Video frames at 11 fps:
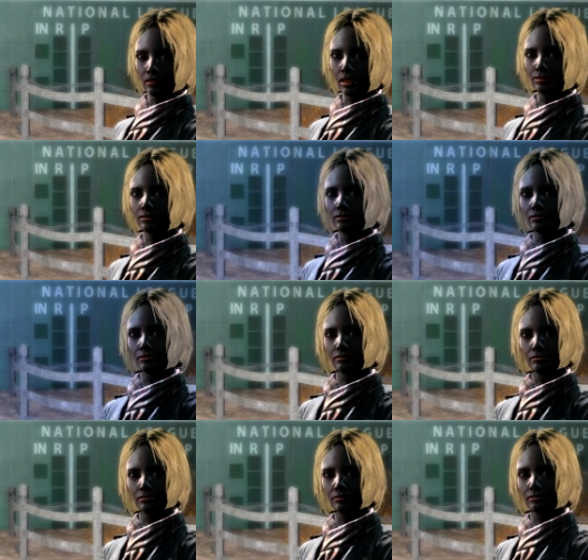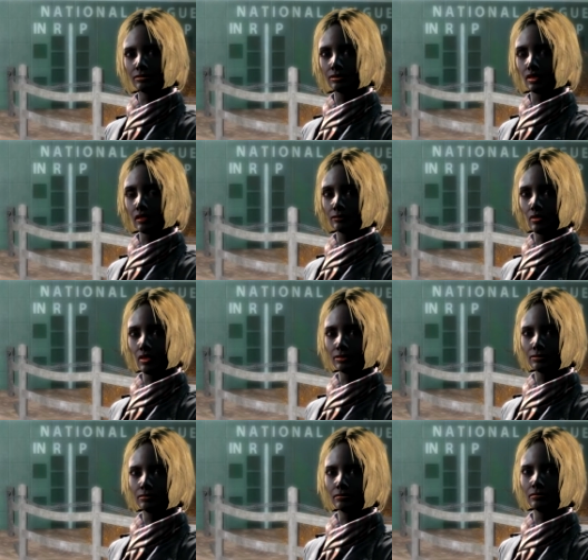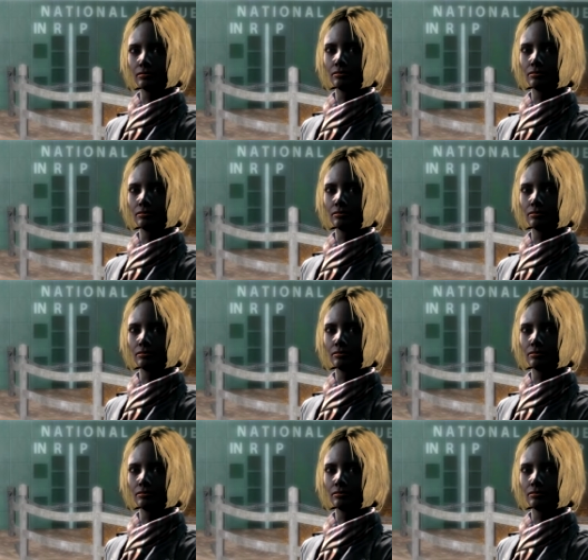the fight. Travis what was... What is that